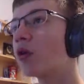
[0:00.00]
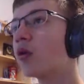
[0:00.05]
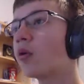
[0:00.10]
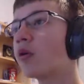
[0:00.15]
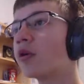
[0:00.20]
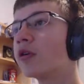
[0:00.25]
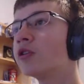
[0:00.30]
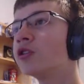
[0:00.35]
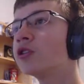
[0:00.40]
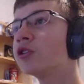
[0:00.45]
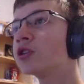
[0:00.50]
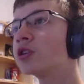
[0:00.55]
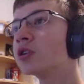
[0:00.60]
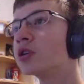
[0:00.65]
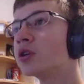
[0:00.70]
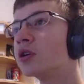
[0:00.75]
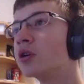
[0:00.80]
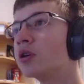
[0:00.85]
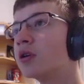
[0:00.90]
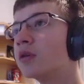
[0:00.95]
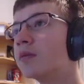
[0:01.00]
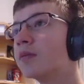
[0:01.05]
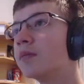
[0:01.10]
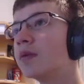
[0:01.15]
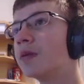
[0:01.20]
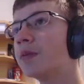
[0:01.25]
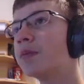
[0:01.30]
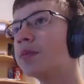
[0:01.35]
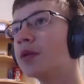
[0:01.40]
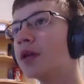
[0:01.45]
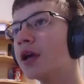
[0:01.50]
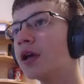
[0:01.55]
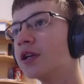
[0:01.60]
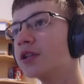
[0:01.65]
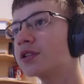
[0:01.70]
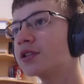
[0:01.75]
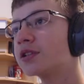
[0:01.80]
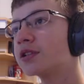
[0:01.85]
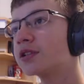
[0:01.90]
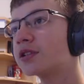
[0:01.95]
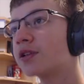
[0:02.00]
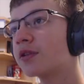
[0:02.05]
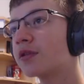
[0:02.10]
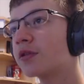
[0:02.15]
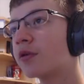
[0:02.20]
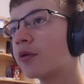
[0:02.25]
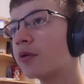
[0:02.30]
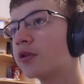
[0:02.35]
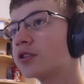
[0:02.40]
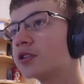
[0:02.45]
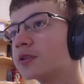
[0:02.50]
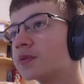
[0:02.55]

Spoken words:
orange be placed. So the orange is